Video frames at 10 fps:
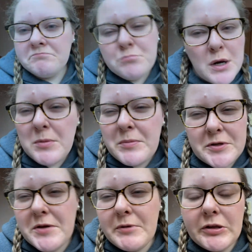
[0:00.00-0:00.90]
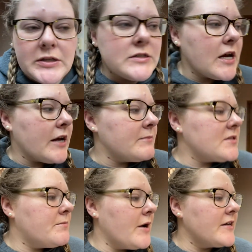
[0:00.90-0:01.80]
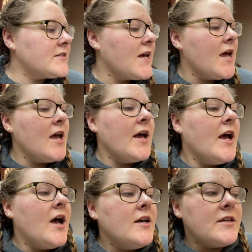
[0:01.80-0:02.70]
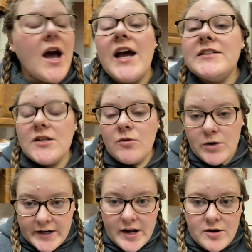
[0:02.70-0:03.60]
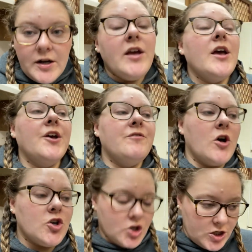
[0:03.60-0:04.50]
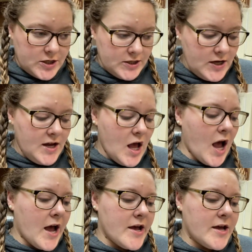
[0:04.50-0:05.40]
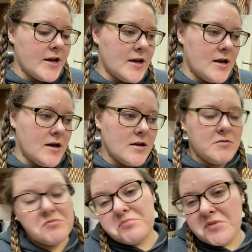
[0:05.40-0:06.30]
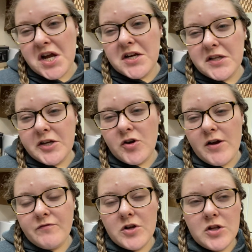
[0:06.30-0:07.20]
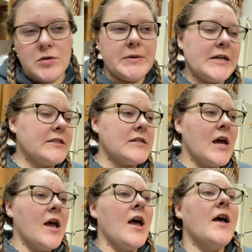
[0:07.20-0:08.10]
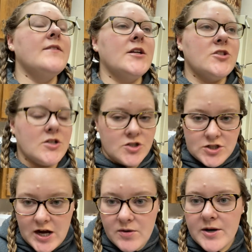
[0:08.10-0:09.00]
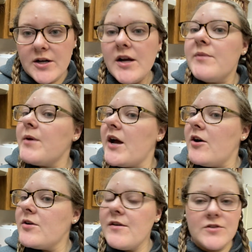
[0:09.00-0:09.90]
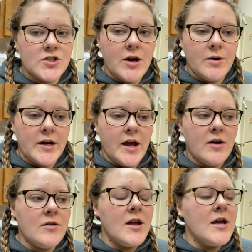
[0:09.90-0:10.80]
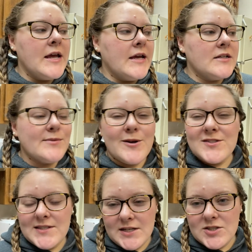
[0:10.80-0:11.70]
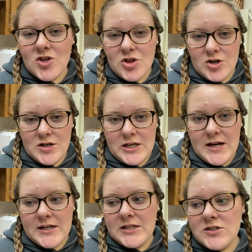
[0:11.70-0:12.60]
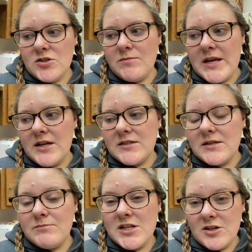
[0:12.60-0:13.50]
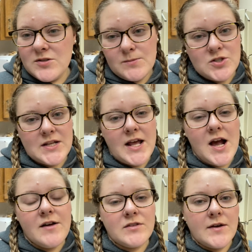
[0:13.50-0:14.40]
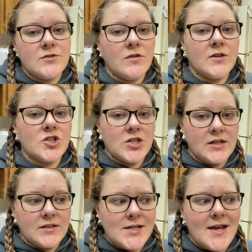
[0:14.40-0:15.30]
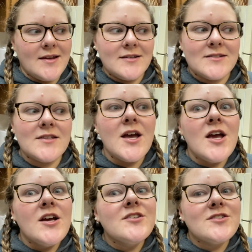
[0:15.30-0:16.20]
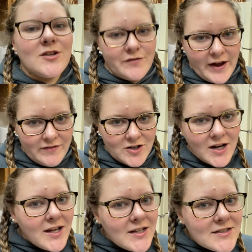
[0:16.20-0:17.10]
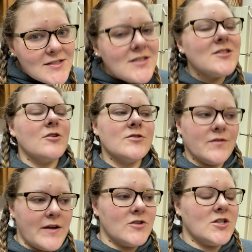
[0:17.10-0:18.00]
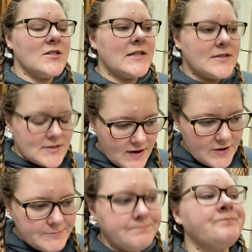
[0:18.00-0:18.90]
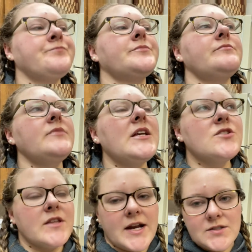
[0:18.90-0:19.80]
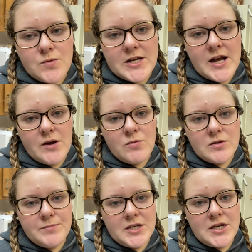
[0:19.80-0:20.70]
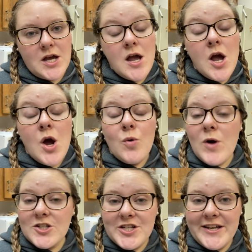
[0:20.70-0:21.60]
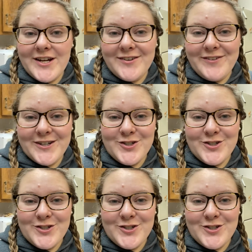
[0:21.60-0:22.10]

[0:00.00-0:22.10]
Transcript: probably a million times. But yeah, I did a workout. It felt good. I kind of laid around for a little bit and then I took a shower. I'm out of the shower now. It is about 6.30. I need to make some dinner, so I'm just gonna have leftover chili and it's Survivor night. So Survivor starts at seven. So that is what I will be watching here very